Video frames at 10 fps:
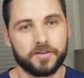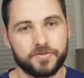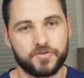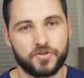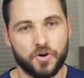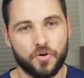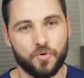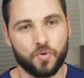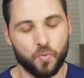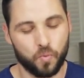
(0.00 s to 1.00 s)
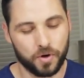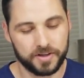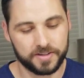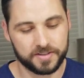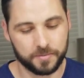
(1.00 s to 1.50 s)
So what
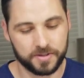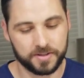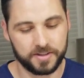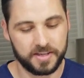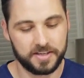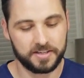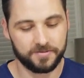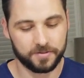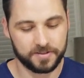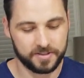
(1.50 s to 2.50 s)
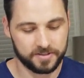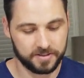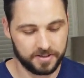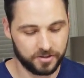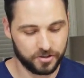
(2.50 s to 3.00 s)
is some of the key differences
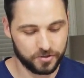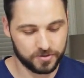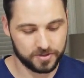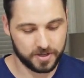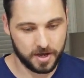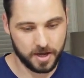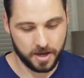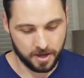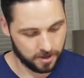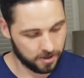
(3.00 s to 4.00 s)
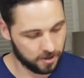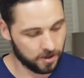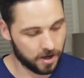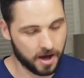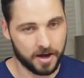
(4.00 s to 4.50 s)
in these shoes?
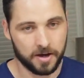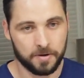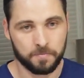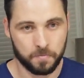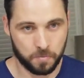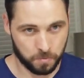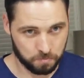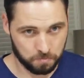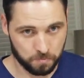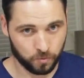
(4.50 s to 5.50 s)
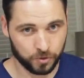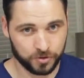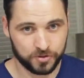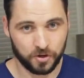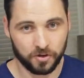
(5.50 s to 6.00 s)
Well,
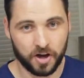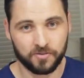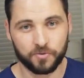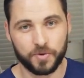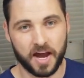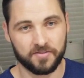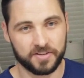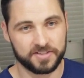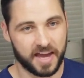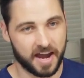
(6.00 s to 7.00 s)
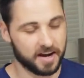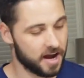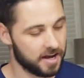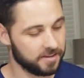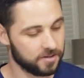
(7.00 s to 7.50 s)
to start off, we have the stack
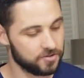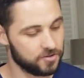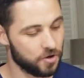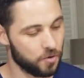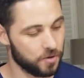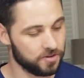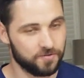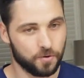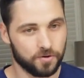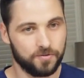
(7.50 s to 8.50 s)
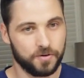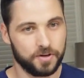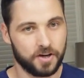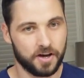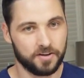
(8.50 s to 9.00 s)
height. So in the
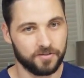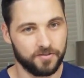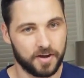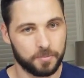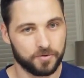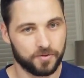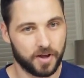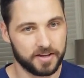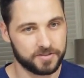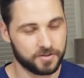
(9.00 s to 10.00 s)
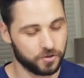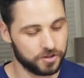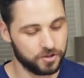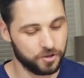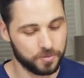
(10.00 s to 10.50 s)
forefoot of the Vaporfly, it's
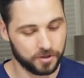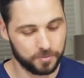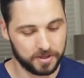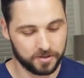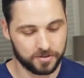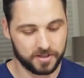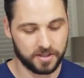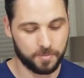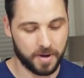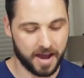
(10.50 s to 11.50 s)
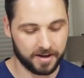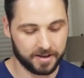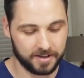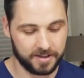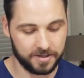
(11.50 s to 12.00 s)
32 millimeters. In the
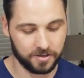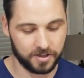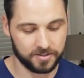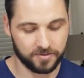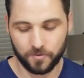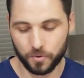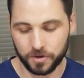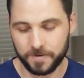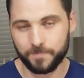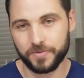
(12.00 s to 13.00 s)
back heel, it's 40.